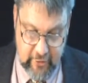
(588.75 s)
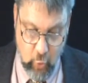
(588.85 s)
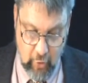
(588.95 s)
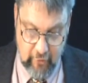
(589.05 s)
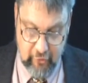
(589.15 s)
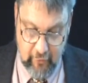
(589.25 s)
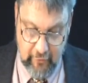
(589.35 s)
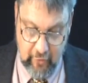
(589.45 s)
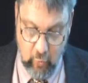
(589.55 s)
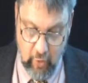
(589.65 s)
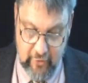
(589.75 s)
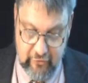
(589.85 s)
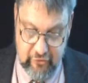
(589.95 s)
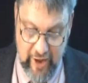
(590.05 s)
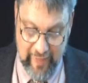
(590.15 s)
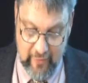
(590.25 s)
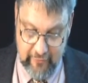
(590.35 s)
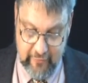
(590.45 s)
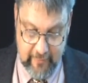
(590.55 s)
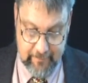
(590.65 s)
in order to show that the Lord is
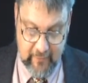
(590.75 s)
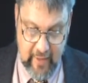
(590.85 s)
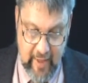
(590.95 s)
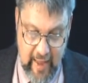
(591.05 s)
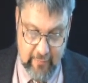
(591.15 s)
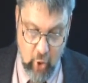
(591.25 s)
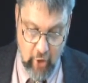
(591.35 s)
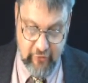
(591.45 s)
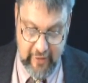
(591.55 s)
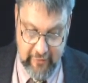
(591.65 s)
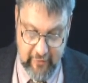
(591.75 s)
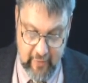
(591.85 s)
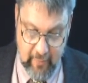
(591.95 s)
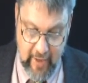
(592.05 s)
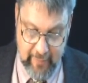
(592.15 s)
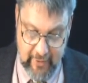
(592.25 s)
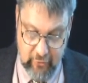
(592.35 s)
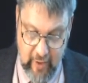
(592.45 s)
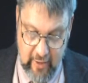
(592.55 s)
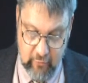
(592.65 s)
jealous and marks anything that might be
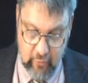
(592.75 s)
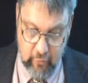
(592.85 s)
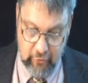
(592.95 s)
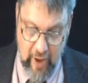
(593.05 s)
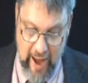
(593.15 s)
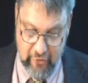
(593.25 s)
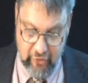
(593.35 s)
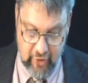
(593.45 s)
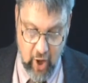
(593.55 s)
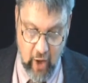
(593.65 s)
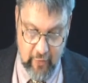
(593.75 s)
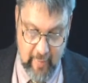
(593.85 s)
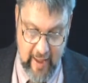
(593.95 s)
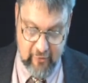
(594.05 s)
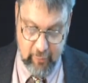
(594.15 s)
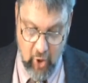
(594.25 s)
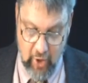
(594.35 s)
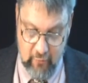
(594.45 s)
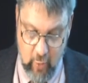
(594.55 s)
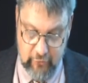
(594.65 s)
a retraction on the man's
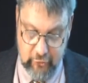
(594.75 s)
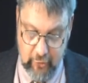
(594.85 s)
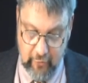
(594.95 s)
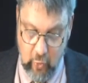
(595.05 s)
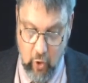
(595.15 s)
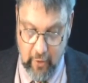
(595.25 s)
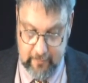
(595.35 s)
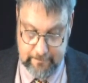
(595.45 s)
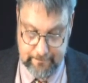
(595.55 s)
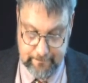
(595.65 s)
part of what was due to the Lord.